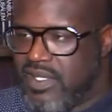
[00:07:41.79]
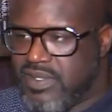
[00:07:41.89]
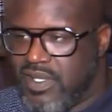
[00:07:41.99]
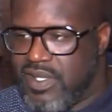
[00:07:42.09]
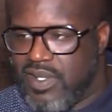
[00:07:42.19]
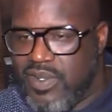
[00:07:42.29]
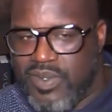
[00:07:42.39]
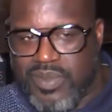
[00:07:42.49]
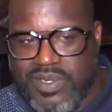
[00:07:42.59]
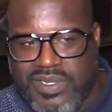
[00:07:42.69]
Cynthia
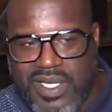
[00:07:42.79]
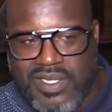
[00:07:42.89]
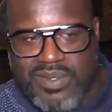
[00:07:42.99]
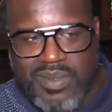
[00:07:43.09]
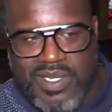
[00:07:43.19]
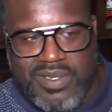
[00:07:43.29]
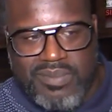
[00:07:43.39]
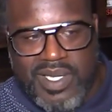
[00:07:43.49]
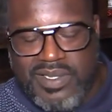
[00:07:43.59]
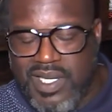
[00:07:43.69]
Cooper is taking
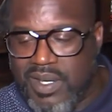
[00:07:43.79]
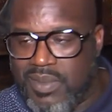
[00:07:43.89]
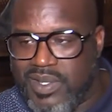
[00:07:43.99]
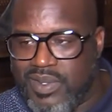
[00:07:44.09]
my